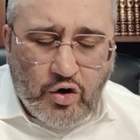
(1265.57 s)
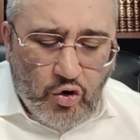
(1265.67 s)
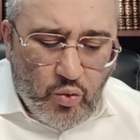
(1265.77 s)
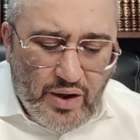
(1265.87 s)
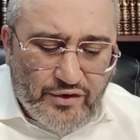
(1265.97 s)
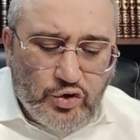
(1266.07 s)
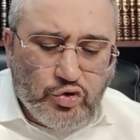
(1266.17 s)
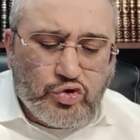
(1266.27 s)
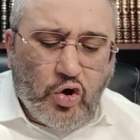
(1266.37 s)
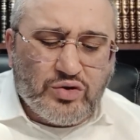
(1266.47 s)
or whether
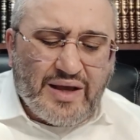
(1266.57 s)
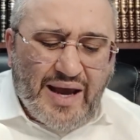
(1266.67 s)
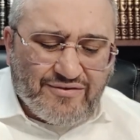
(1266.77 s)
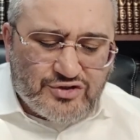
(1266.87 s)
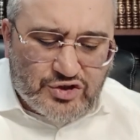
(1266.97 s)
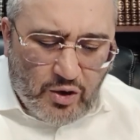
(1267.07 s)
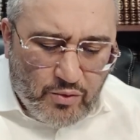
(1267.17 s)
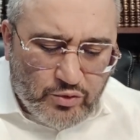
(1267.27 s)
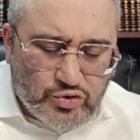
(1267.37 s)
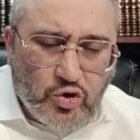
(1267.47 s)
you don't have
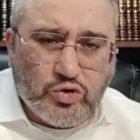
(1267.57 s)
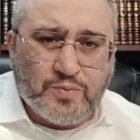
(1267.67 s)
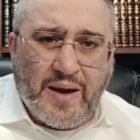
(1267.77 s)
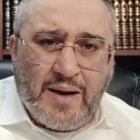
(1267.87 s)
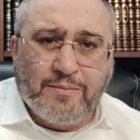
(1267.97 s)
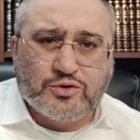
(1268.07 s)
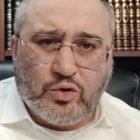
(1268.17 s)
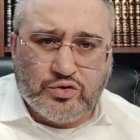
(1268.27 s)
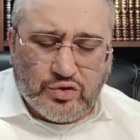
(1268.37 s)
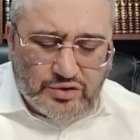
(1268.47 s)
someone who's going to be able to
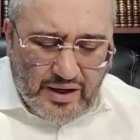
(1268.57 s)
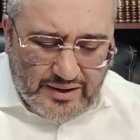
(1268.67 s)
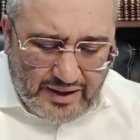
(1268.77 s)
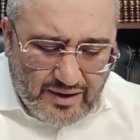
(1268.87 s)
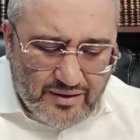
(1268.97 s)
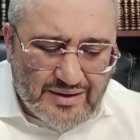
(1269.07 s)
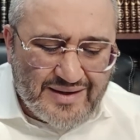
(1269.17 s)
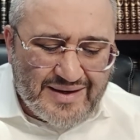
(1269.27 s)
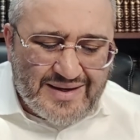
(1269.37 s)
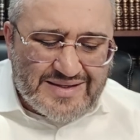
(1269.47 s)
hold your donkey,
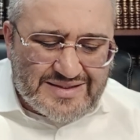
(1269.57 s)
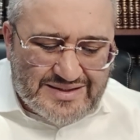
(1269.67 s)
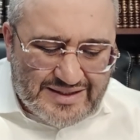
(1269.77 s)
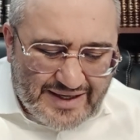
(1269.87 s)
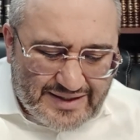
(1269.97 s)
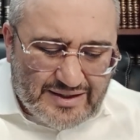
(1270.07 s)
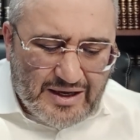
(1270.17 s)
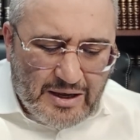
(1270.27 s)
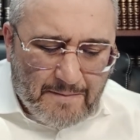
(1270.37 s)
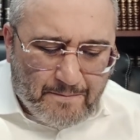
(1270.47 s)
sit
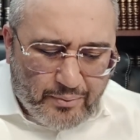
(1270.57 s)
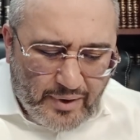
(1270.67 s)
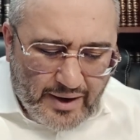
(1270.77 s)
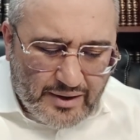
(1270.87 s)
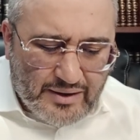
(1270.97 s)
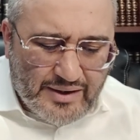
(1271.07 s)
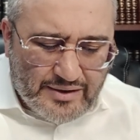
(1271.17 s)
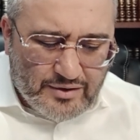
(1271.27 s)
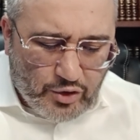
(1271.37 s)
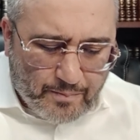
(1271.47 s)
and pray
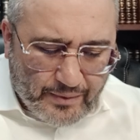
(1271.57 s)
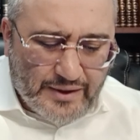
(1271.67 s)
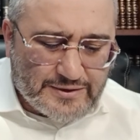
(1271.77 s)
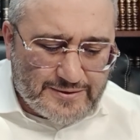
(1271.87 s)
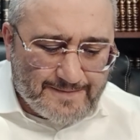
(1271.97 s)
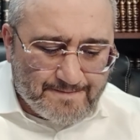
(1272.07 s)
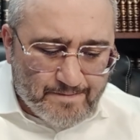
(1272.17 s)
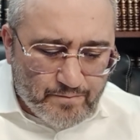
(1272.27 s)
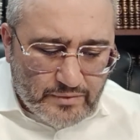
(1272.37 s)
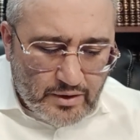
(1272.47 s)
in your place.
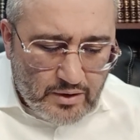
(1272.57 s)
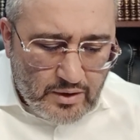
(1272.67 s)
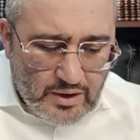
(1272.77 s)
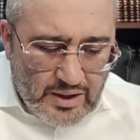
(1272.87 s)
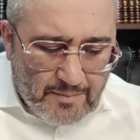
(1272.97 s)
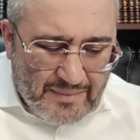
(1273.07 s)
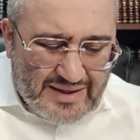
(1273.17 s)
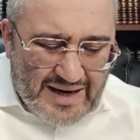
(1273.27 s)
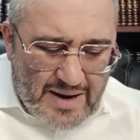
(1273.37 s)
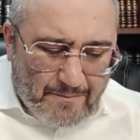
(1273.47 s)

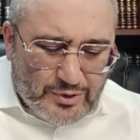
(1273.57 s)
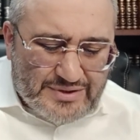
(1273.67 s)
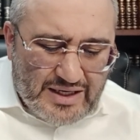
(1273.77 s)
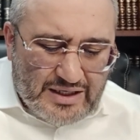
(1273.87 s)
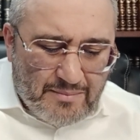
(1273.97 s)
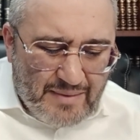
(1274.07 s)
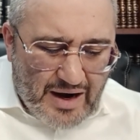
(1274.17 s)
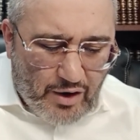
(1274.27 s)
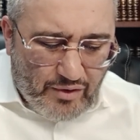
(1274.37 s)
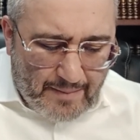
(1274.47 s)
Mikam posek
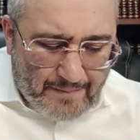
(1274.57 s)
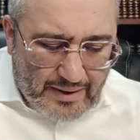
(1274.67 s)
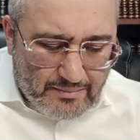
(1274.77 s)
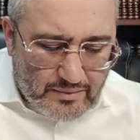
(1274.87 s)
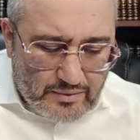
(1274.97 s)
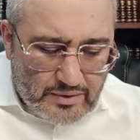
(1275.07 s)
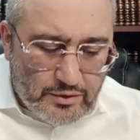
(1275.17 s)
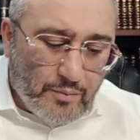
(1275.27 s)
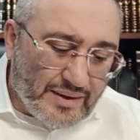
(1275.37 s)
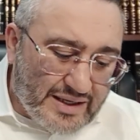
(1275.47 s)
meha Rambam.
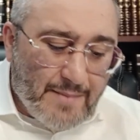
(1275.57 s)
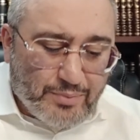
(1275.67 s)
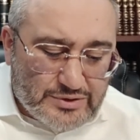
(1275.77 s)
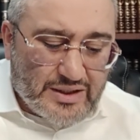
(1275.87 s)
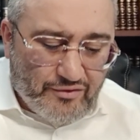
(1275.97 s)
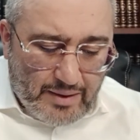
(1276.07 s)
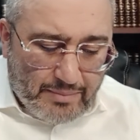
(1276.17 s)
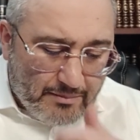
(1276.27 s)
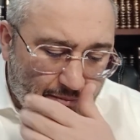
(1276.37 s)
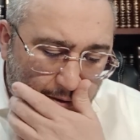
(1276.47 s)
No, Mikam posek a
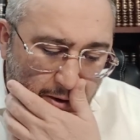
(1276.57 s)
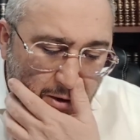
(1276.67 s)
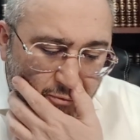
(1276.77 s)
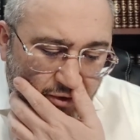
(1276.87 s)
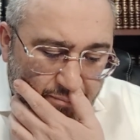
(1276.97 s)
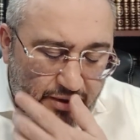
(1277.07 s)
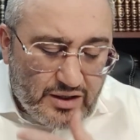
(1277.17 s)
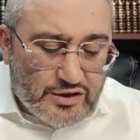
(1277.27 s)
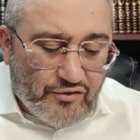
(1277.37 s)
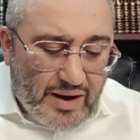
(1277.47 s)
Rambam. From
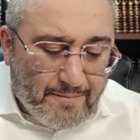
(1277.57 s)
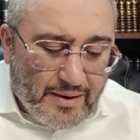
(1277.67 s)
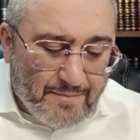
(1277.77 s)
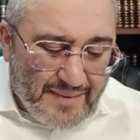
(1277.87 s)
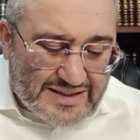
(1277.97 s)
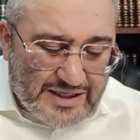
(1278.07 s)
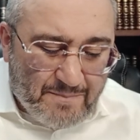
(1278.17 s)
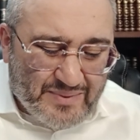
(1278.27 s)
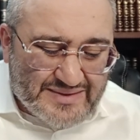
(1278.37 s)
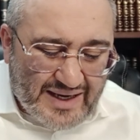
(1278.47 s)
here the Rambam makes a
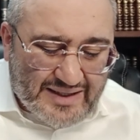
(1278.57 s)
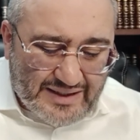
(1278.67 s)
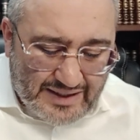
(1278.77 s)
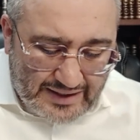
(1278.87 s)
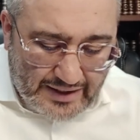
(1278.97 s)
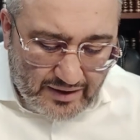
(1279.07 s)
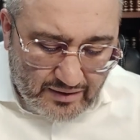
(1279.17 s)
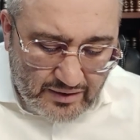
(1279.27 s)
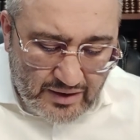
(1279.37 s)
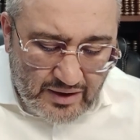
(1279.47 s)
pesak
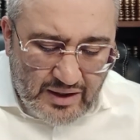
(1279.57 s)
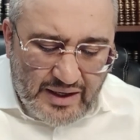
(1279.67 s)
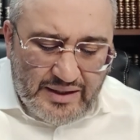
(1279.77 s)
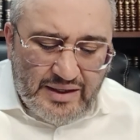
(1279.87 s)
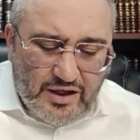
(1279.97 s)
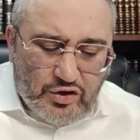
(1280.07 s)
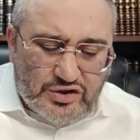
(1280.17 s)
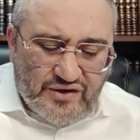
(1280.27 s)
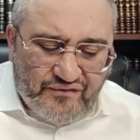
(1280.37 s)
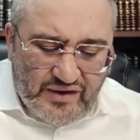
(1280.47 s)
halacha. In
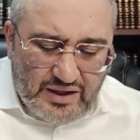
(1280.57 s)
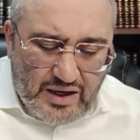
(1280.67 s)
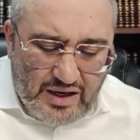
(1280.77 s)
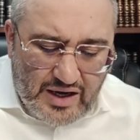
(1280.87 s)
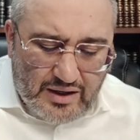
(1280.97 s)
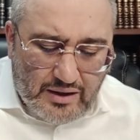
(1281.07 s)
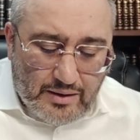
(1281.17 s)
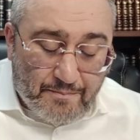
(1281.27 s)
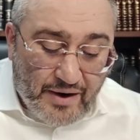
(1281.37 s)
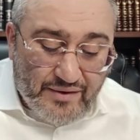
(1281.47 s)
Hilchot Tefillah
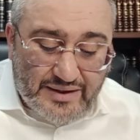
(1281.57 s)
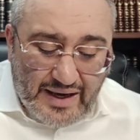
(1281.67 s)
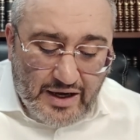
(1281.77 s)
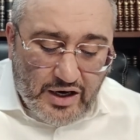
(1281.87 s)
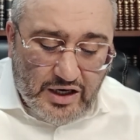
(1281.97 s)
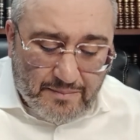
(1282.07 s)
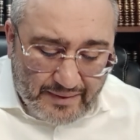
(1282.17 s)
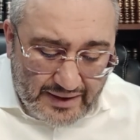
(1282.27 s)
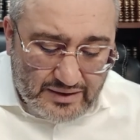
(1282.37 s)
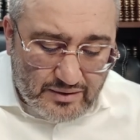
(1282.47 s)
halacha, Perek Hey halacha
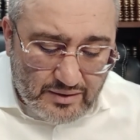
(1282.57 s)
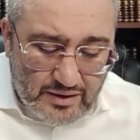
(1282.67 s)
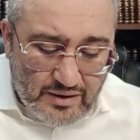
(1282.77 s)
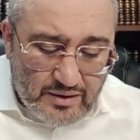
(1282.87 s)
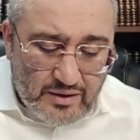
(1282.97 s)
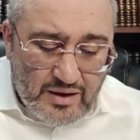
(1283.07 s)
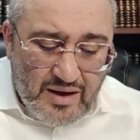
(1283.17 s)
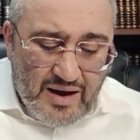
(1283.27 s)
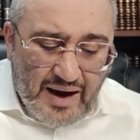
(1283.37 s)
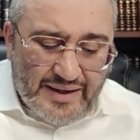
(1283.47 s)
bet.
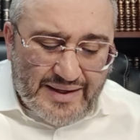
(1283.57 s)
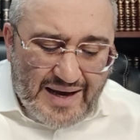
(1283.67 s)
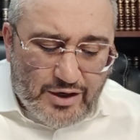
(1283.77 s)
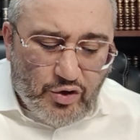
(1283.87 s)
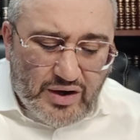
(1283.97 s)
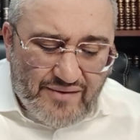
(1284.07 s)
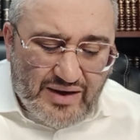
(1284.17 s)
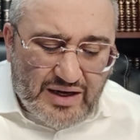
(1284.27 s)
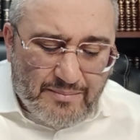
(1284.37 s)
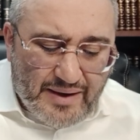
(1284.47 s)
Haya rochev
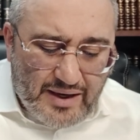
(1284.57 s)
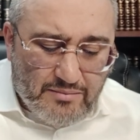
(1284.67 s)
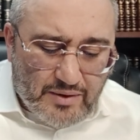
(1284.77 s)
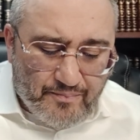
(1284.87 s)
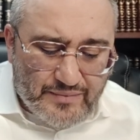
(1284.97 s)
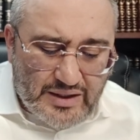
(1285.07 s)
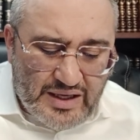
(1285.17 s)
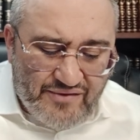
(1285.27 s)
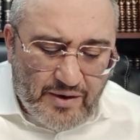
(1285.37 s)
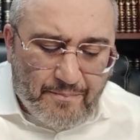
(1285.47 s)
ala behemon.
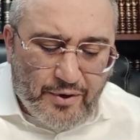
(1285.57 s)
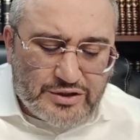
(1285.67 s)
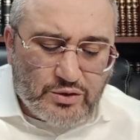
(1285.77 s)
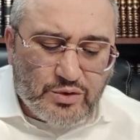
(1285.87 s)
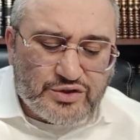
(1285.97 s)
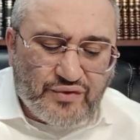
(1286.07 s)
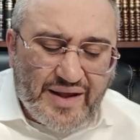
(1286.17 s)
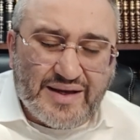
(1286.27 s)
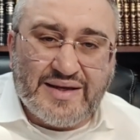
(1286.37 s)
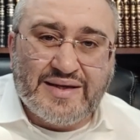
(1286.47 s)
If a person was
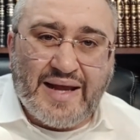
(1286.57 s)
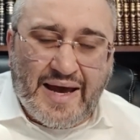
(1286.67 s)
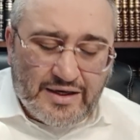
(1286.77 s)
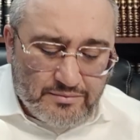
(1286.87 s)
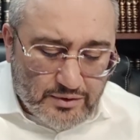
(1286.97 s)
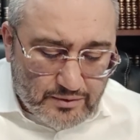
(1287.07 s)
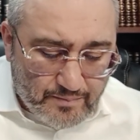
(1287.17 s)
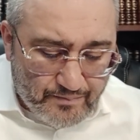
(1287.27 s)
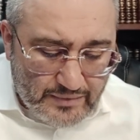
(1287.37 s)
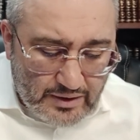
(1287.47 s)
riding on an animal,
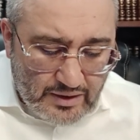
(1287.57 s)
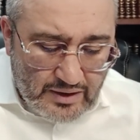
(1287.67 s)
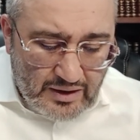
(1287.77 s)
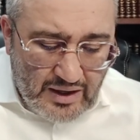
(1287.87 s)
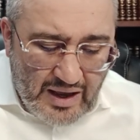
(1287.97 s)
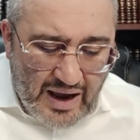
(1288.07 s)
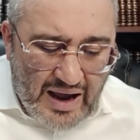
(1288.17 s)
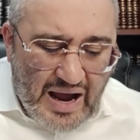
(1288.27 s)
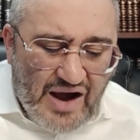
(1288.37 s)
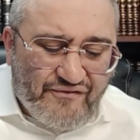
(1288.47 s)

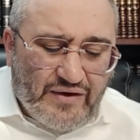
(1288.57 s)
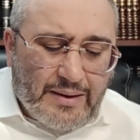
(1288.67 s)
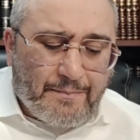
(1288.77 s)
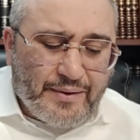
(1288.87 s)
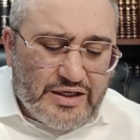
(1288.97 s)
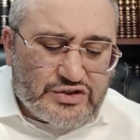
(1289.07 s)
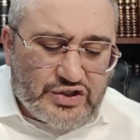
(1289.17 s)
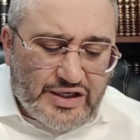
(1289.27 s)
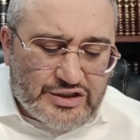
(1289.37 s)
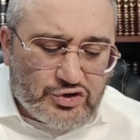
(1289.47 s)
afa pi
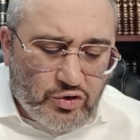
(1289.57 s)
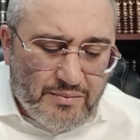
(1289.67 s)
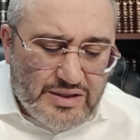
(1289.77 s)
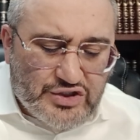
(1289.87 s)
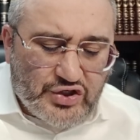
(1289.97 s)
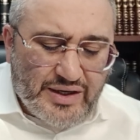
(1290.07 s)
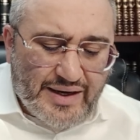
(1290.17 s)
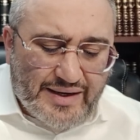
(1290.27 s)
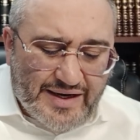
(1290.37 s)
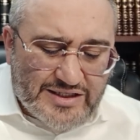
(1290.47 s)
sheyesh lo mi
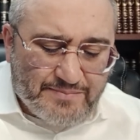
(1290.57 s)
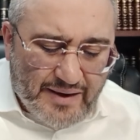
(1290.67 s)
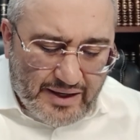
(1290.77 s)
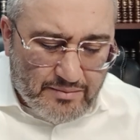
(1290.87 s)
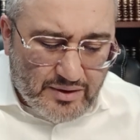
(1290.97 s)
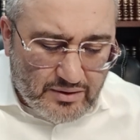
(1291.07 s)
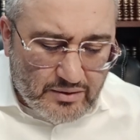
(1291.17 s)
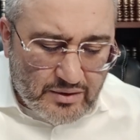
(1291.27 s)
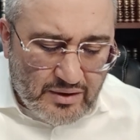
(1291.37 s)
sheyachez behema,